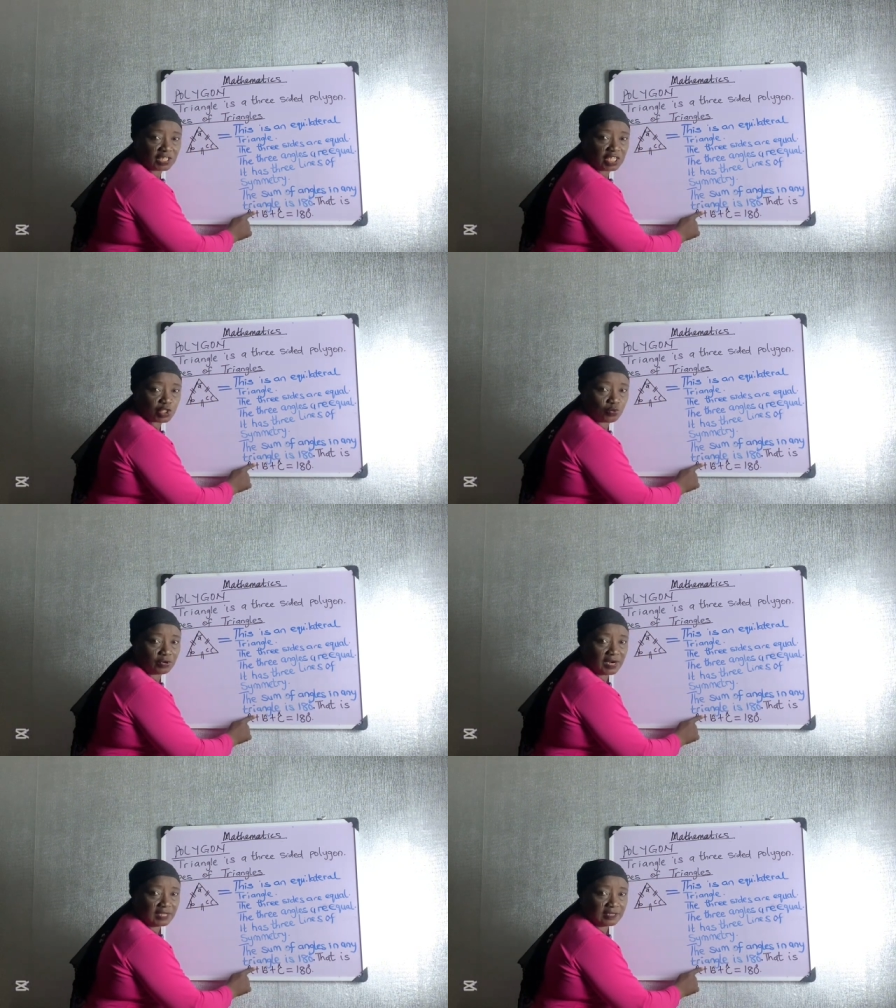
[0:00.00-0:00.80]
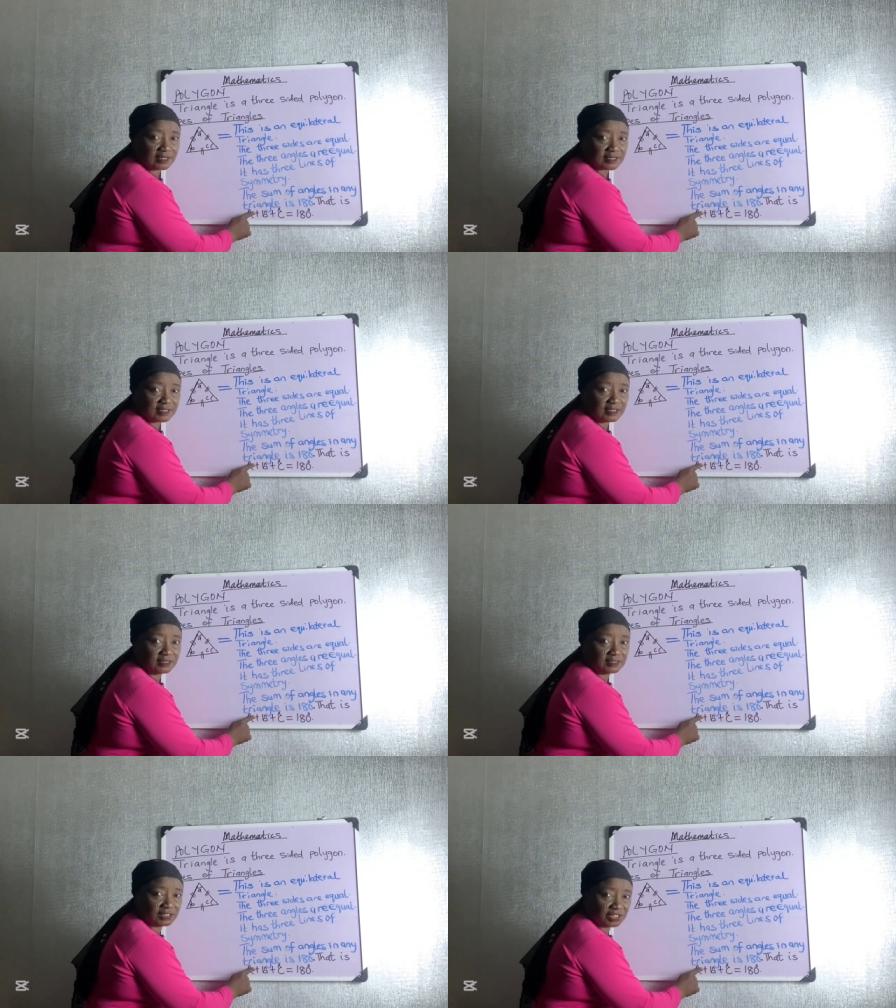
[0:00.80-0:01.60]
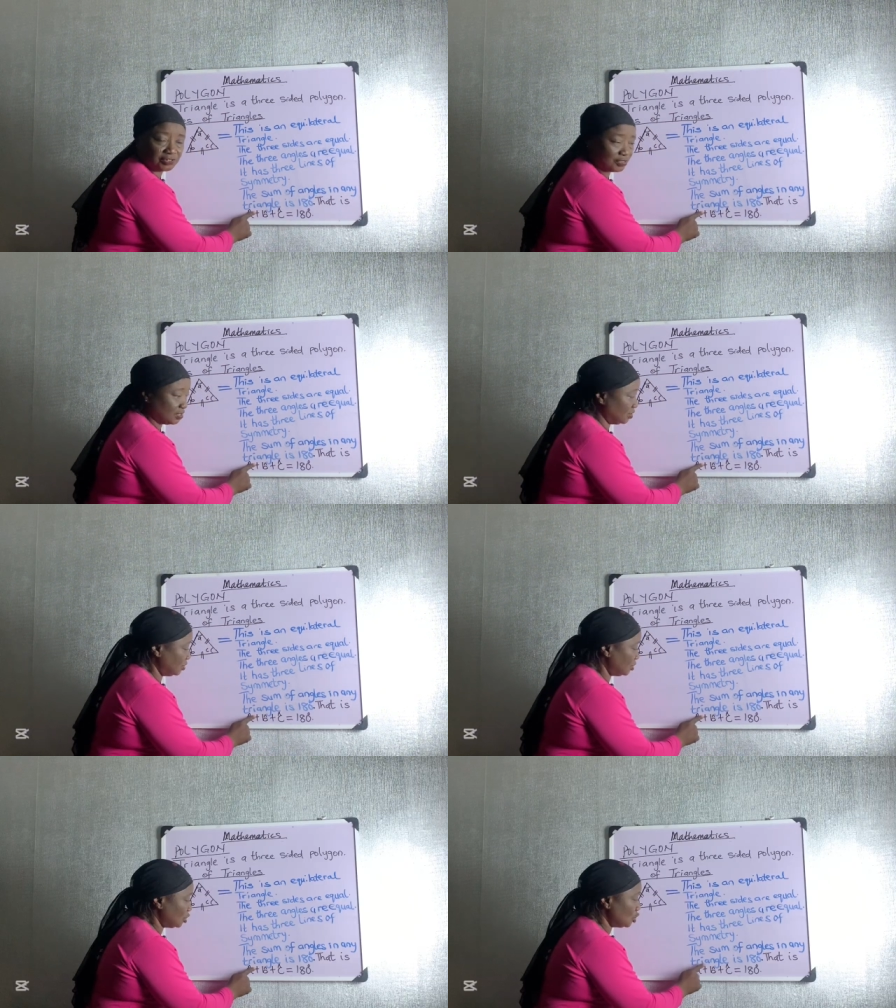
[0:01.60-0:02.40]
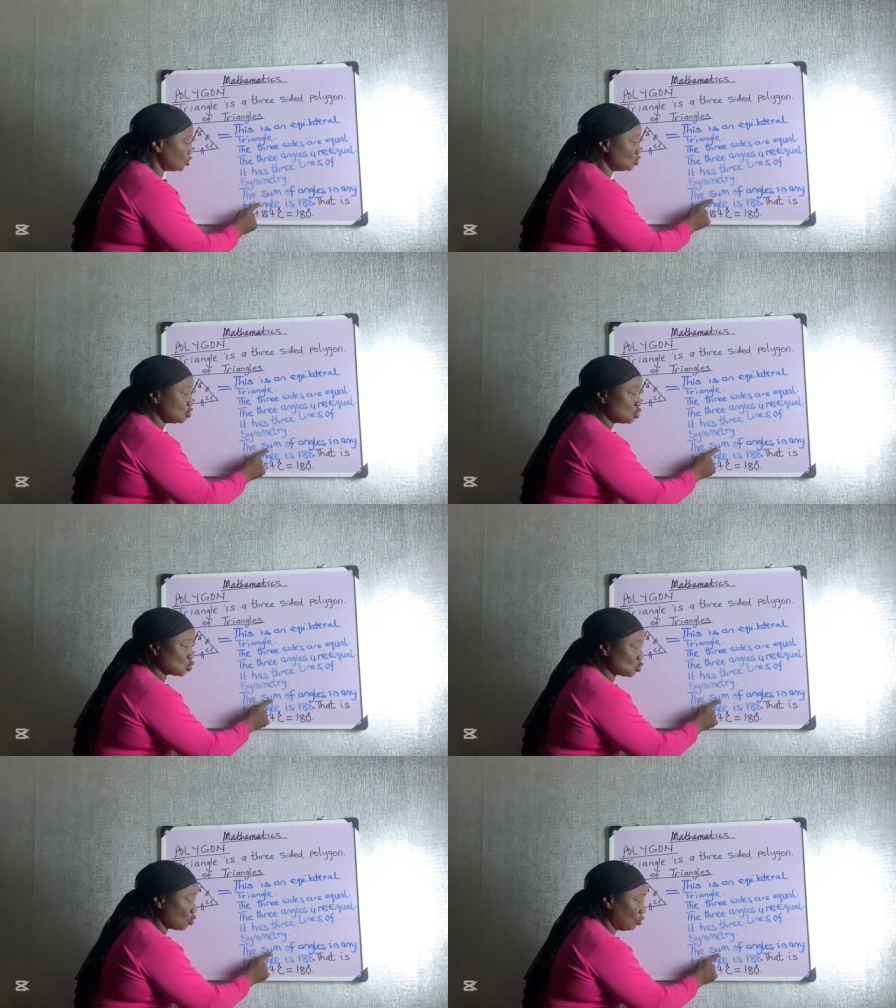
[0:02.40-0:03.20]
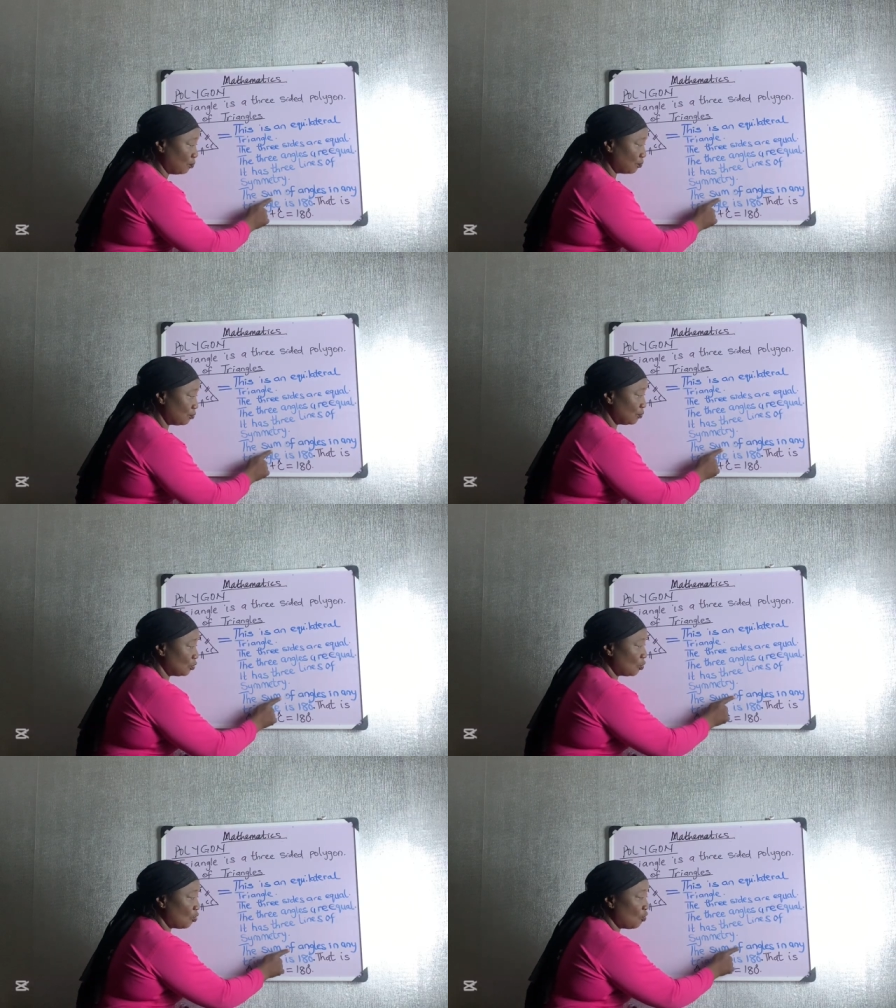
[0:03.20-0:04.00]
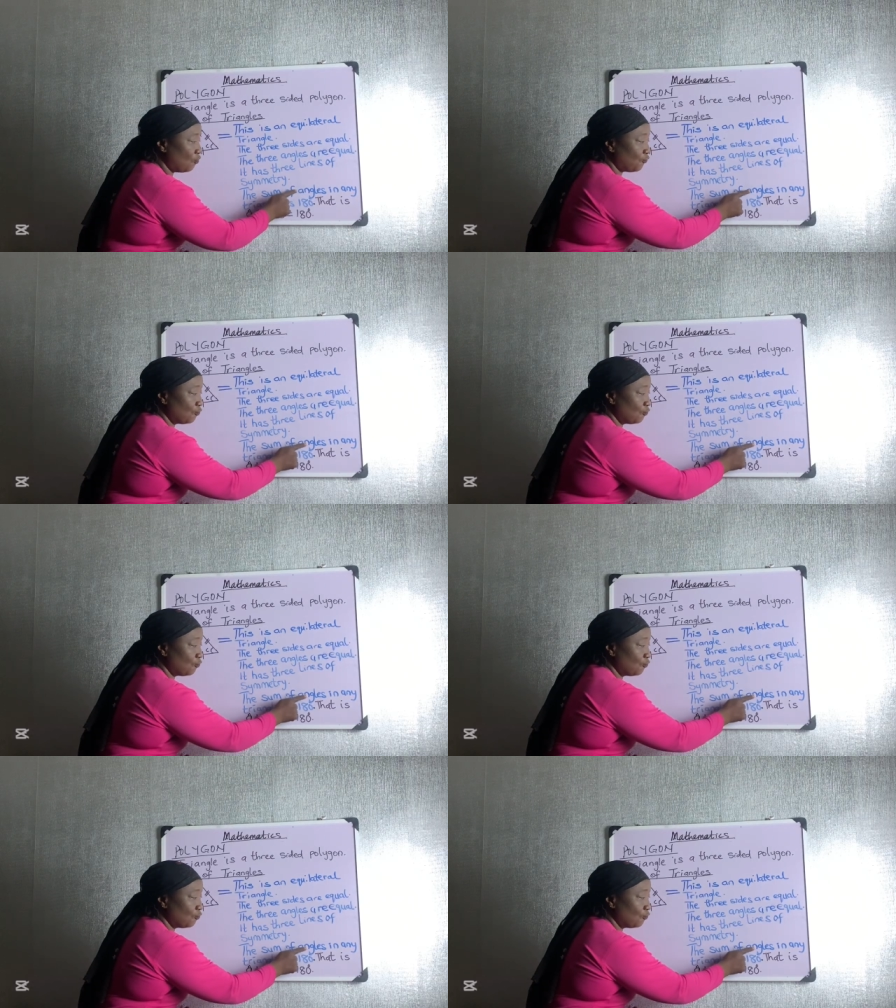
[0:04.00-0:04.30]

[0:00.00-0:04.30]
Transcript: is 180 degrees. The sum of